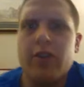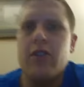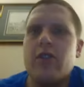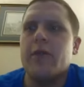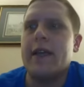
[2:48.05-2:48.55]

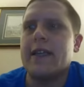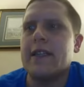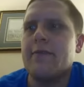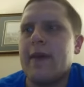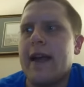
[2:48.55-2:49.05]
you would
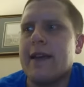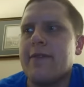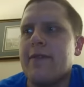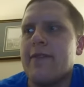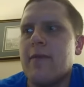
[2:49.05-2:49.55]
expect
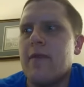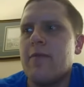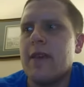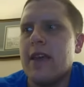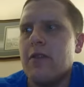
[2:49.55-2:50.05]
from a
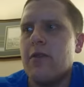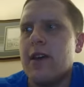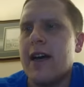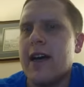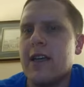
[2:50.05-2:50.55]

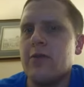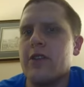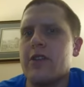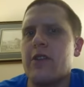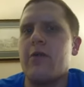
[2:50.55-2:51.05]
Pinotage, which
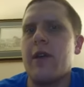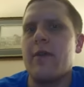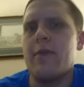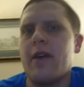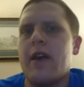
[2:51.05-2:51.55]
is a
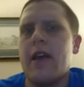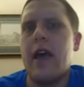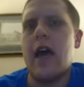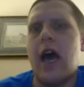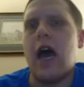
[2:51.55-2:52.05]
grape,
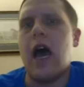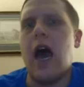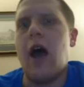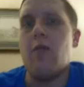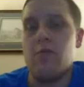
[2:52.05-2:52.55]

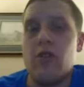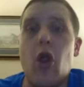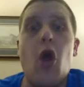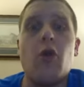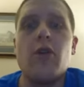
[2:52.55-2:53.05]
sourced